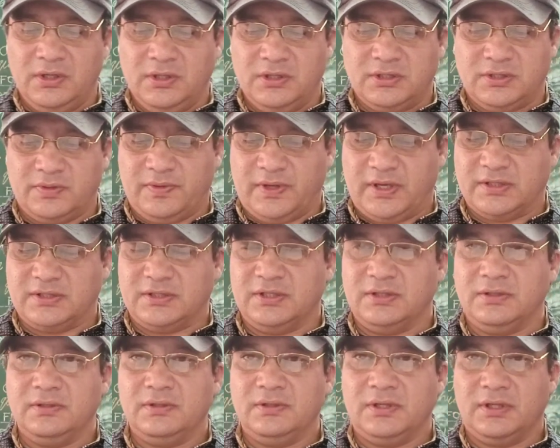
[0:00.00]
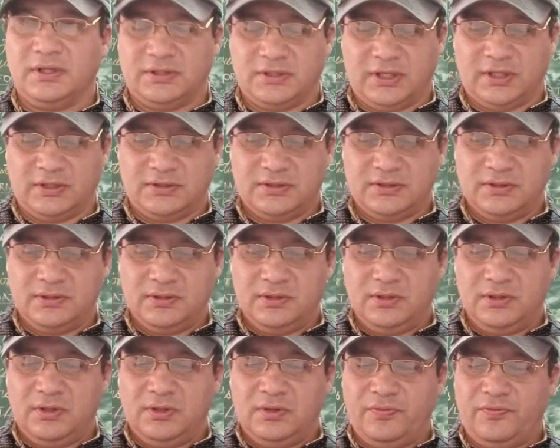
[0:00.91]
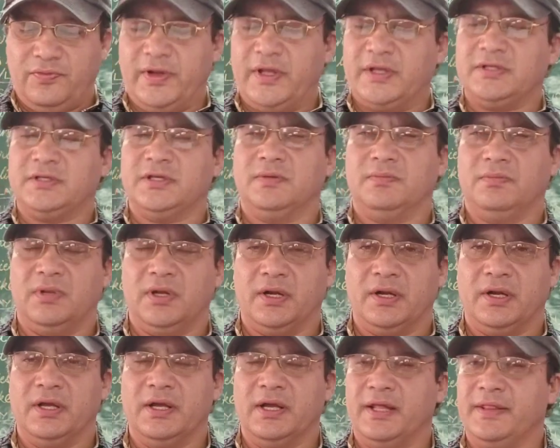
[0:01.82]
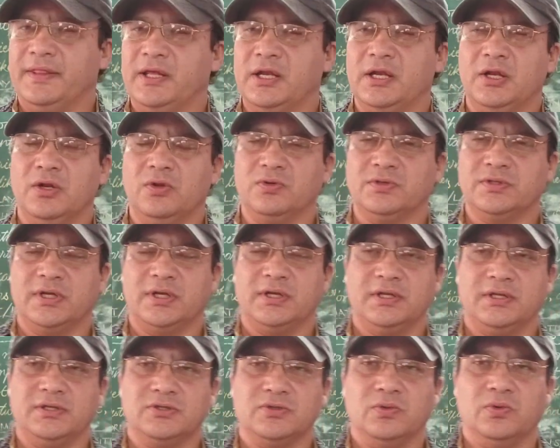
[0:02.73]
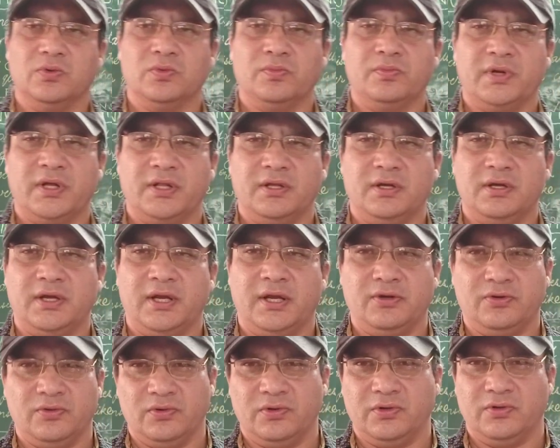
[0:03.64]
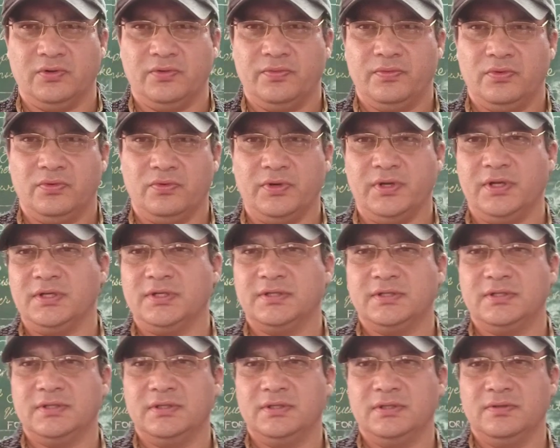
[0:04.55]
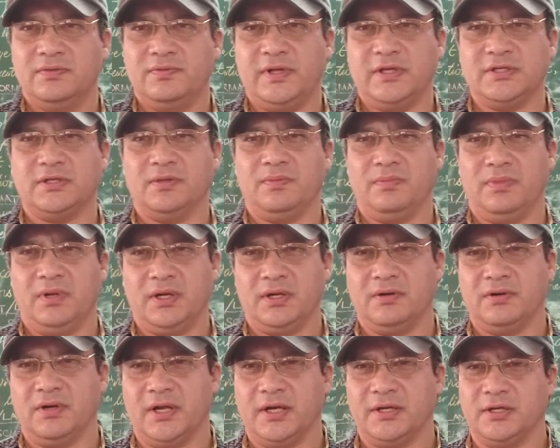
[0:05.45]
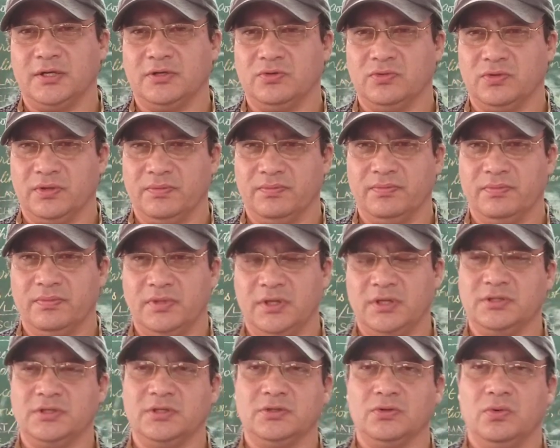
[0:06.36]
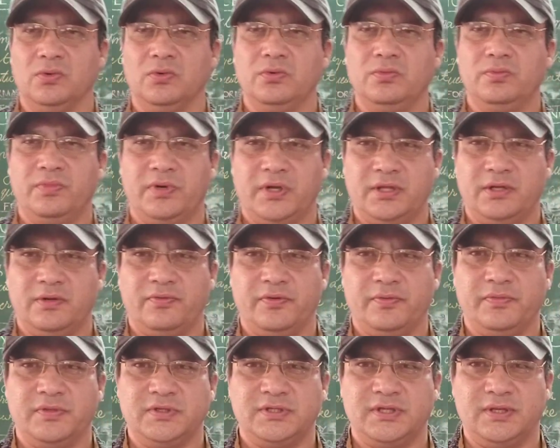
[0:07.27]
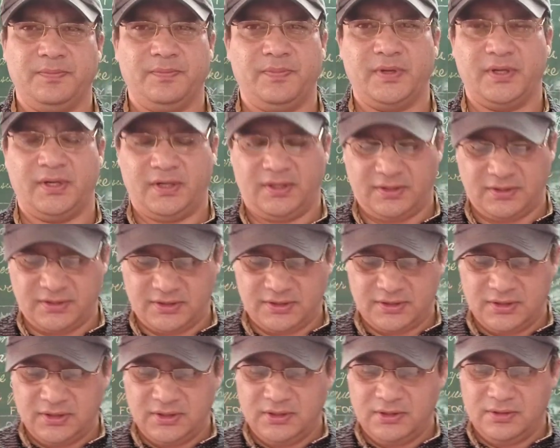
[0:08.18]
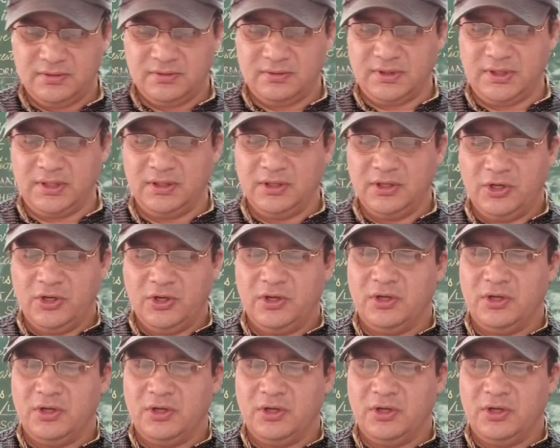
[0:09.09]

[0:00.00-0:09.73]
Sebastian, he says, flesh and blood. And then he looks at his own brother Antonio, who is flesh and blood related to him. He is his own brother from the same parents, right?